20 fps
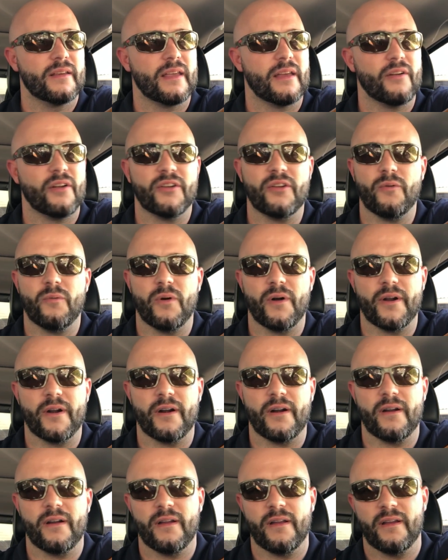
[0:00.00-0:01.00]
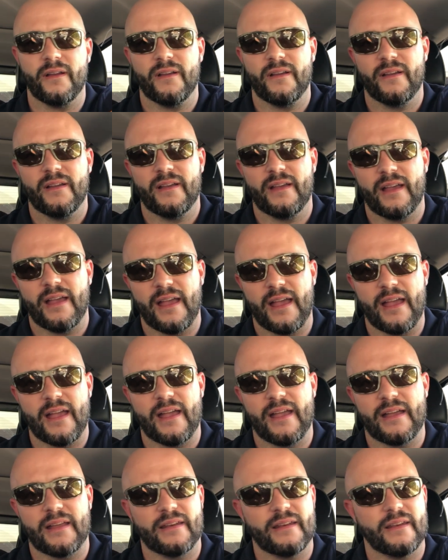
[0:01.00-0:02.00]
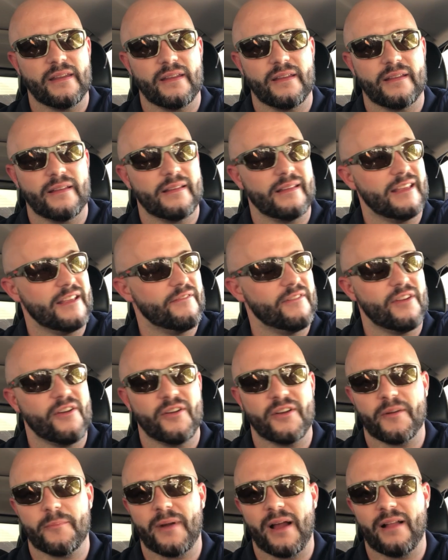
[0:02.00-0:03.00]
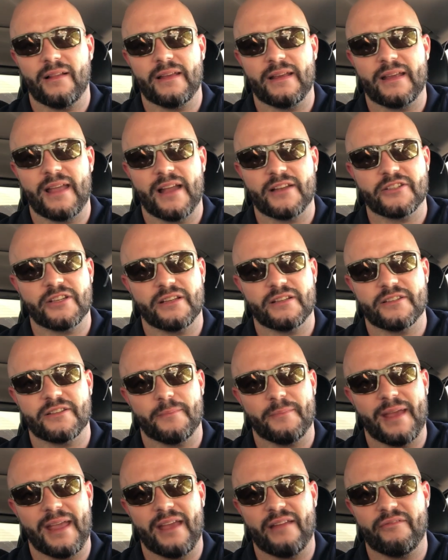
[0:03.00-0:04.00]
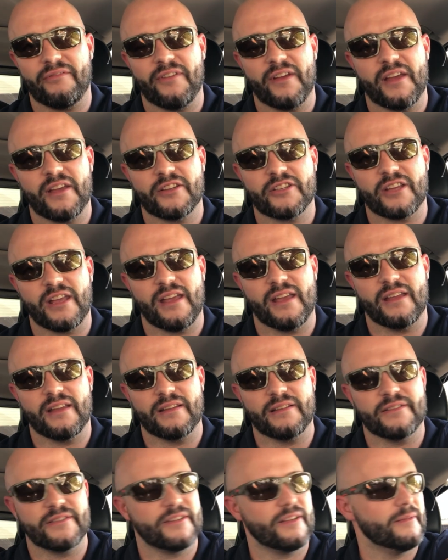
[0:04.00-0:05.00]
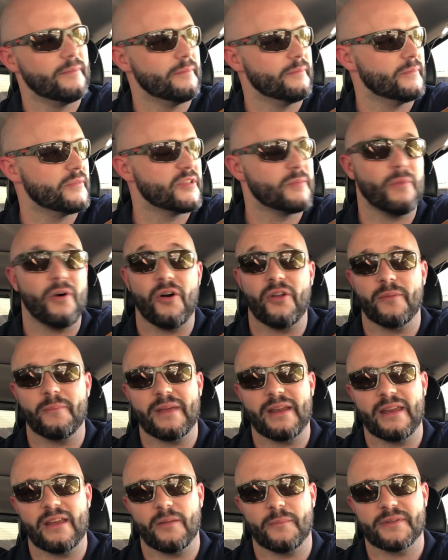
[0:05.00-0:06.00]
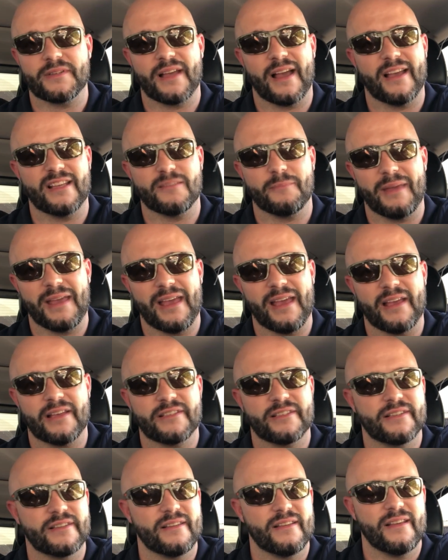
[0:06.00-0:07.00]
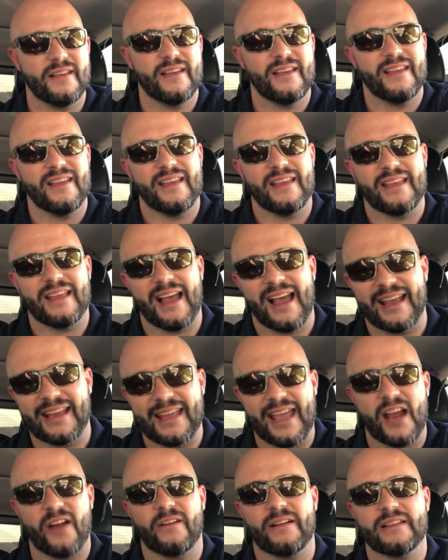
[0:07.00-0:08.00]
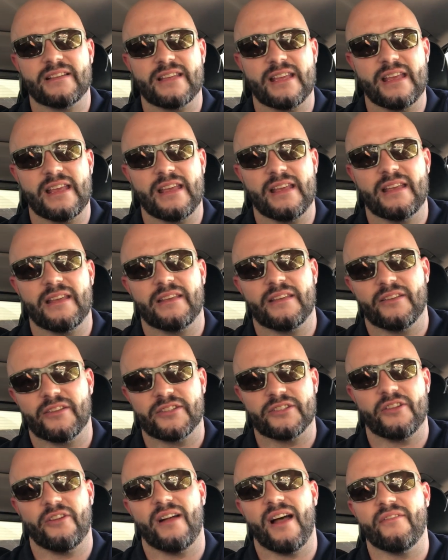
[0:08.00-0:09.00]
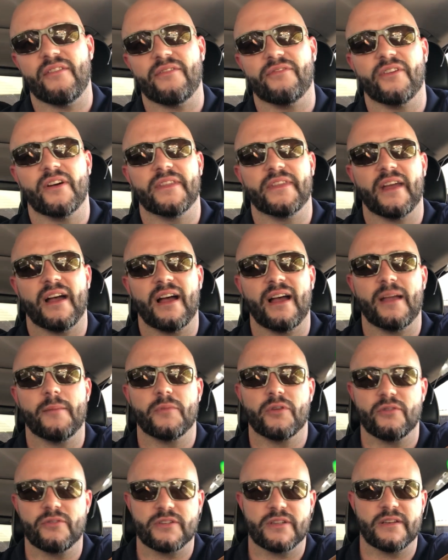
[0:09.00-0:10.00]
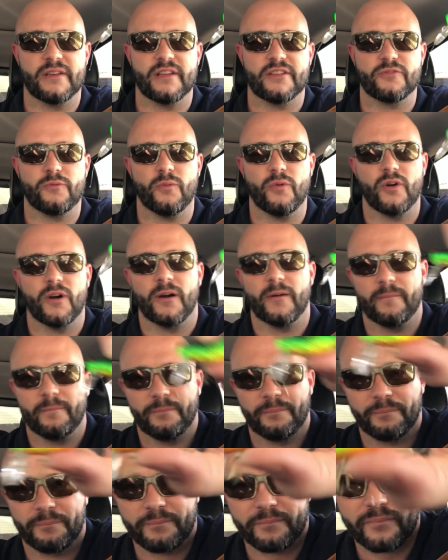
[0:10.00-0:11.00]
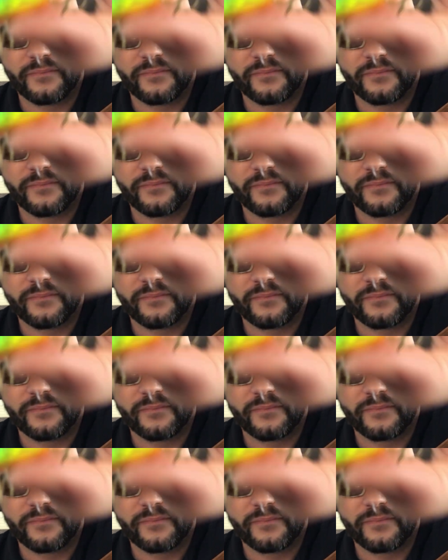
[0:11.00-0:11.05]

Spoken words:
get on the water, and even though you're probably catching some panfish and some small to medium sized bass, I guarantee you'll still have a fun time using this lure.